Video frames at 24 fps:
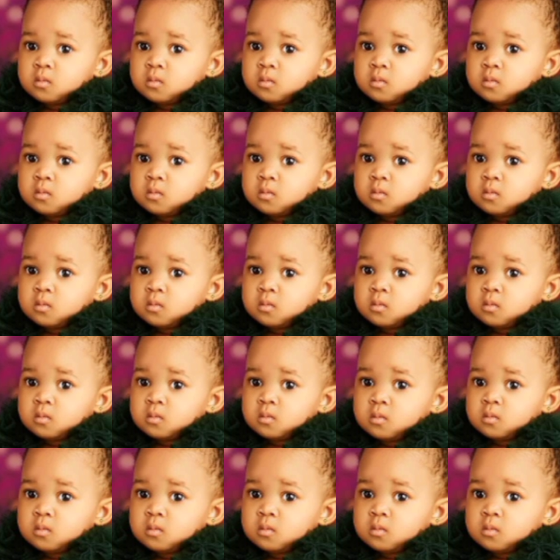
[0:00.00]

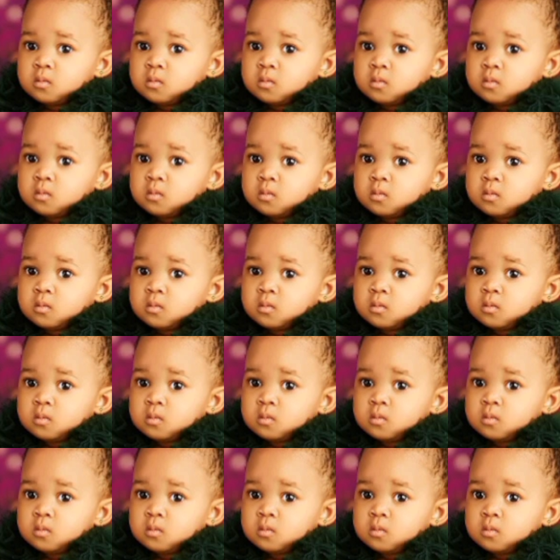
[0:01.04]

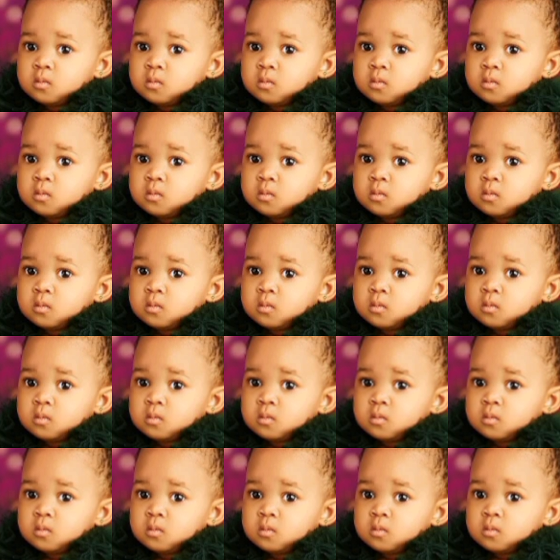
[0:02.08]

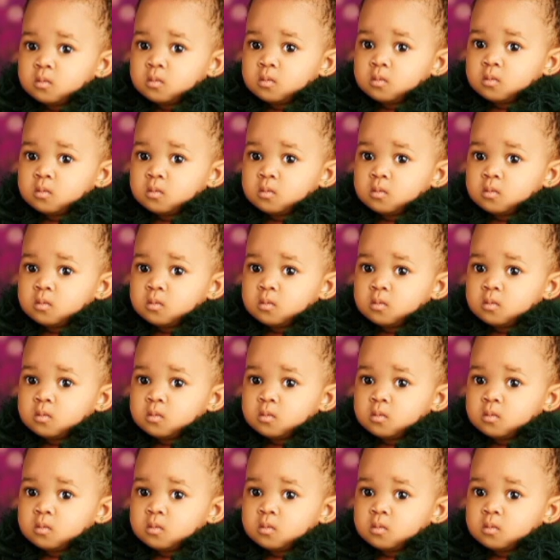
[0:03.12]
[no speech]